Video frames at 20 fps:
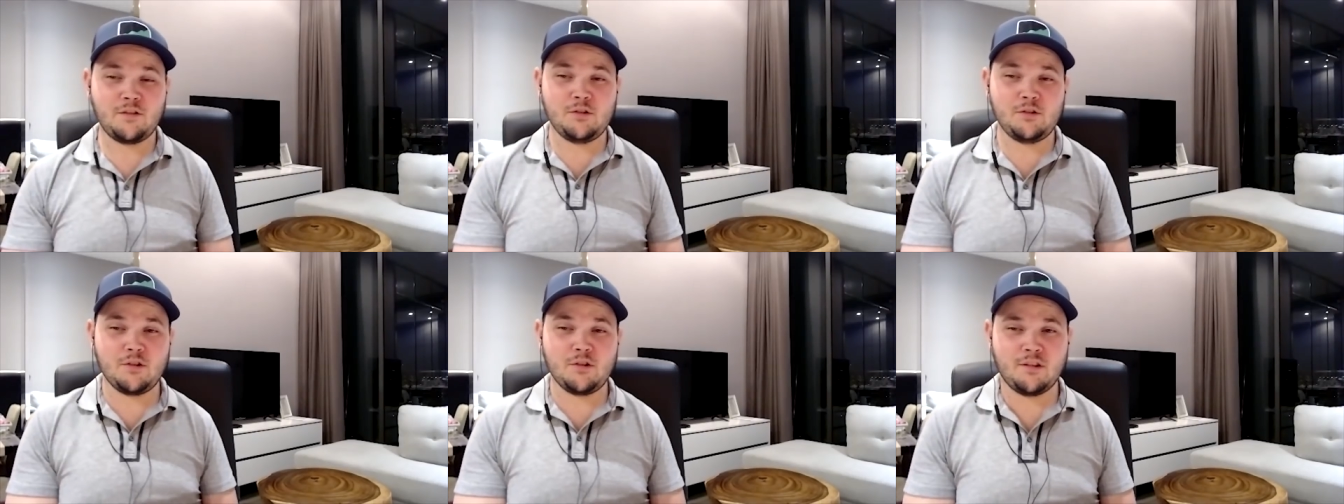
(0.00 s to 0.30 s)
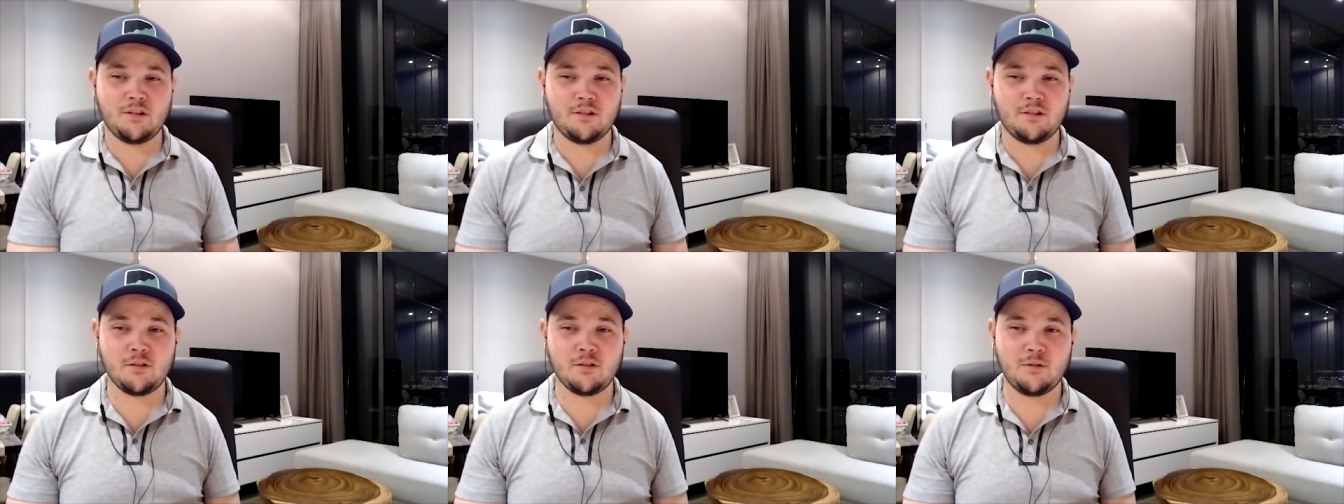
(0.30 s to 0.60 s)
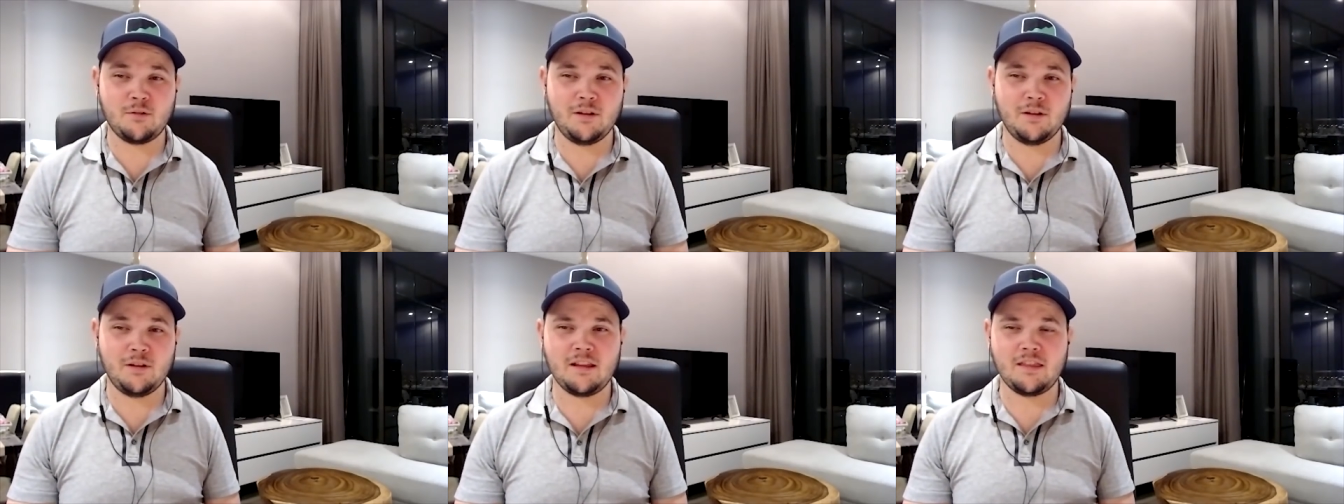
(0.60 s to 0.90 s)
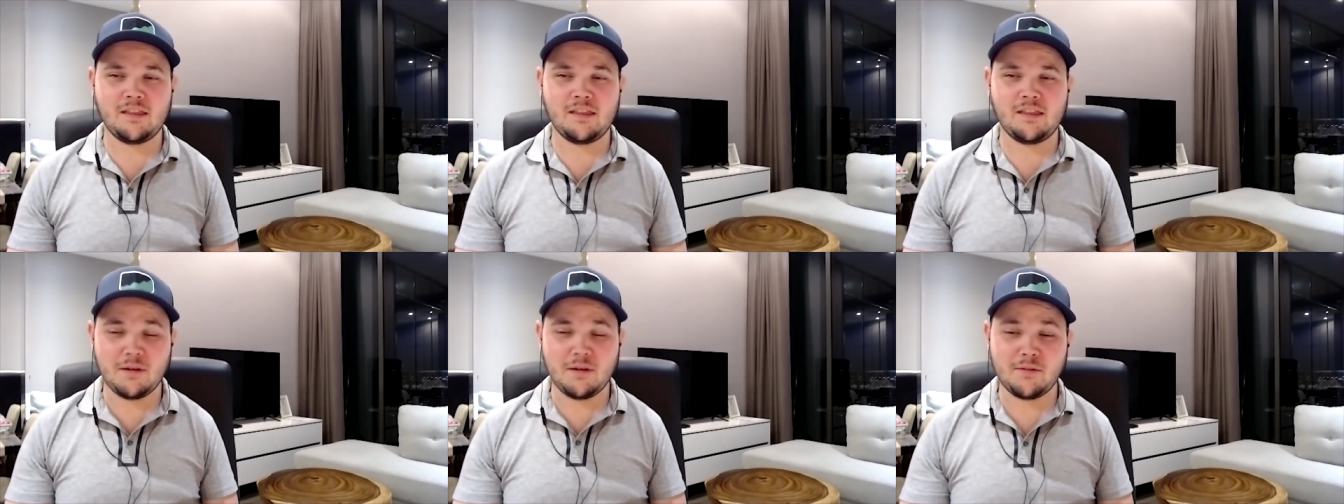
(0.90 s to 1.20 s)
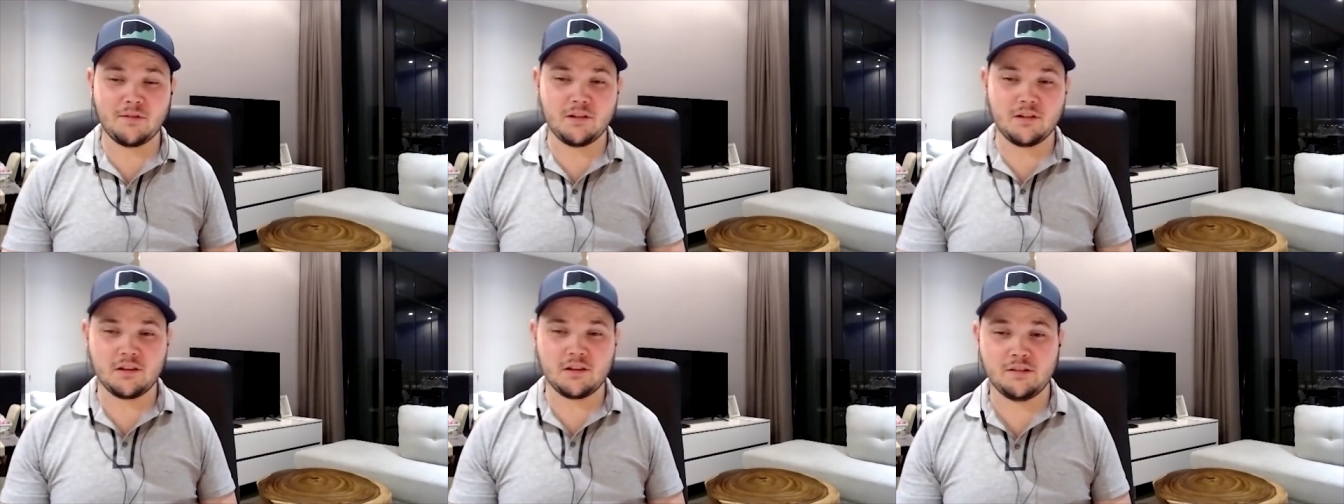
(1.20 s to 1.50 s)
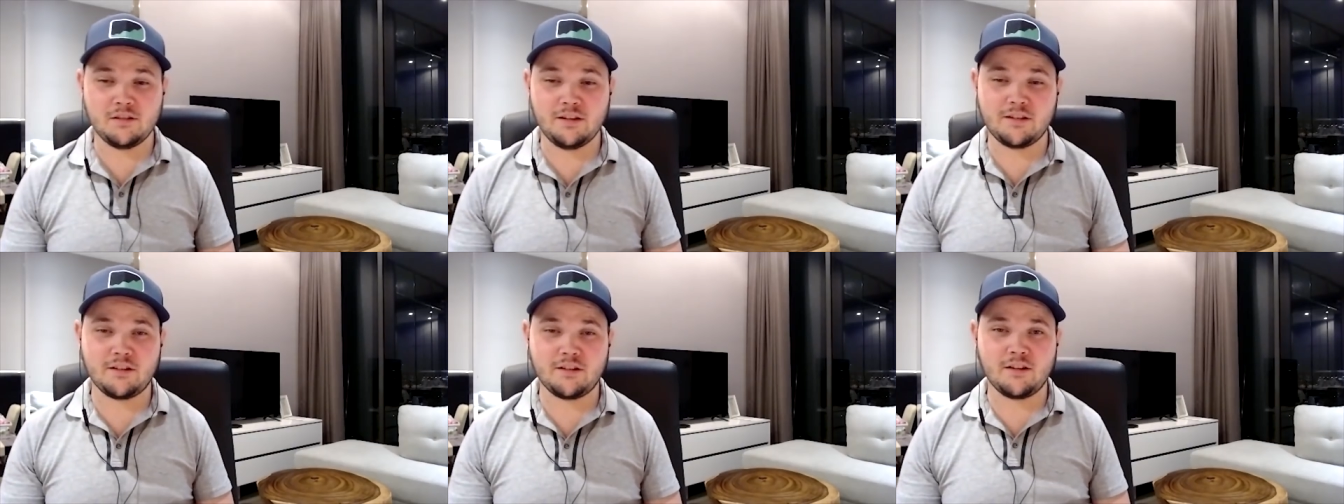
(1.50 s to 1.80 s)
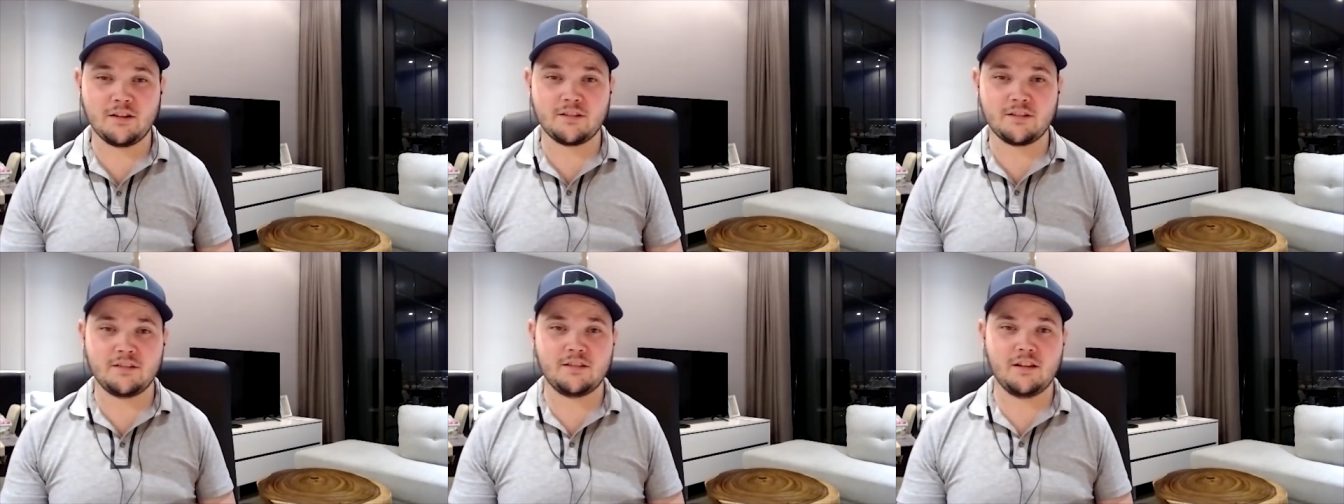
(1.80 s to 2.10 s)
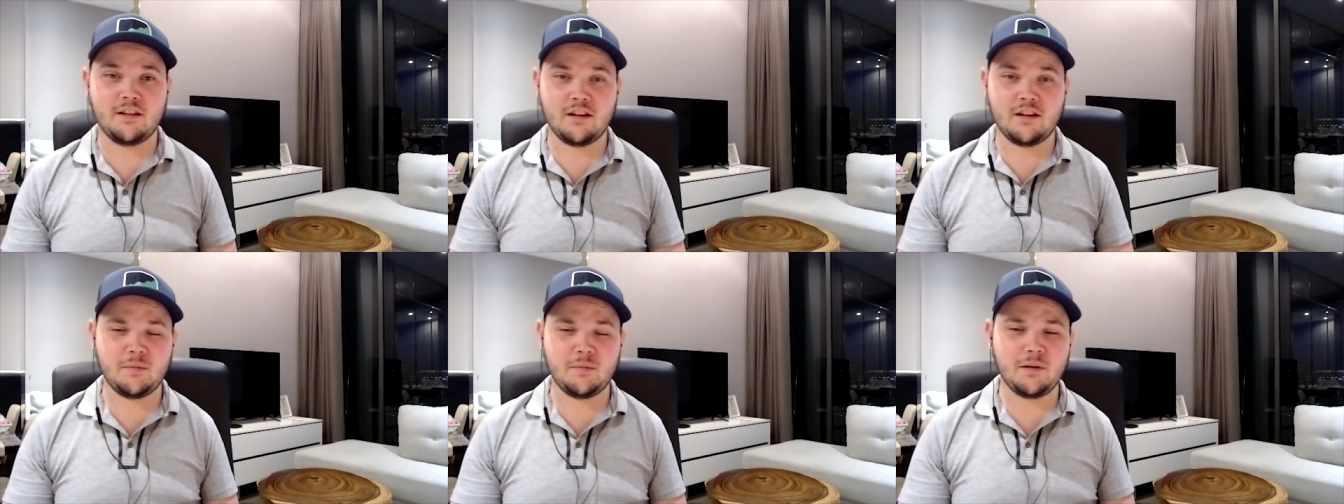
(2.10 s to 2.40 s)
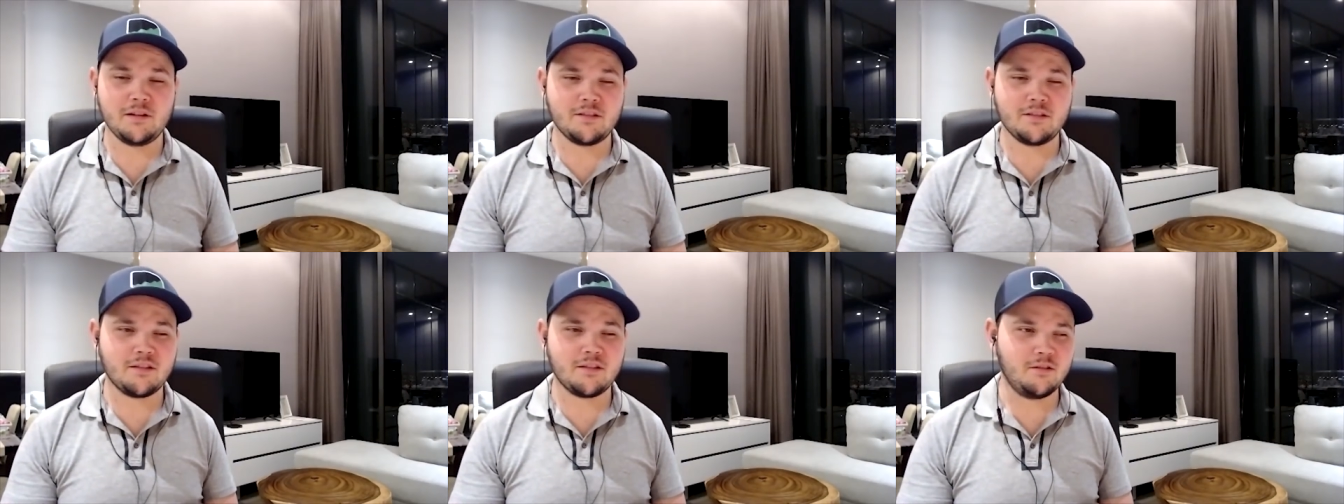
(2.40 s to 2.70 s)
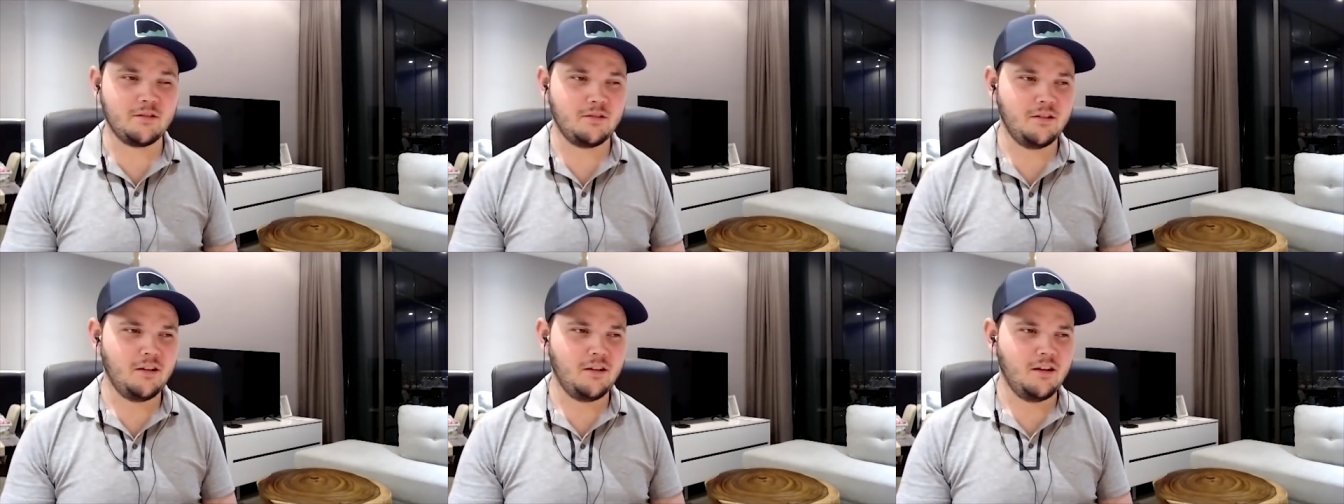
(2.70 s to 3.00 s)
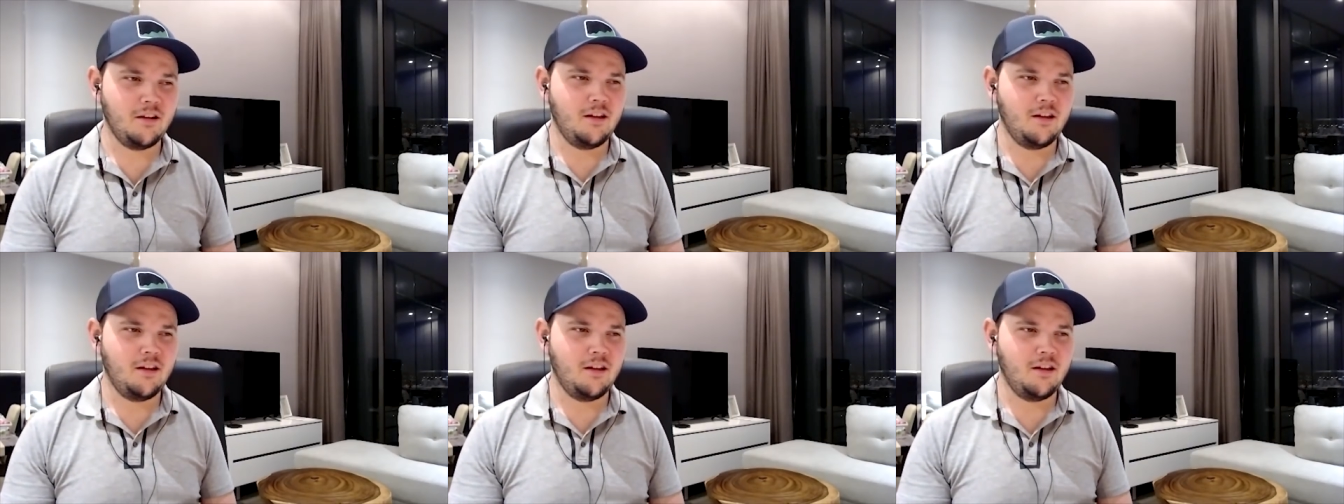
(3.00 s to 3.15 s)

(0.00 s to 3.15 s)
a really interesting story, and I think we have a lot to discuss and talk about. So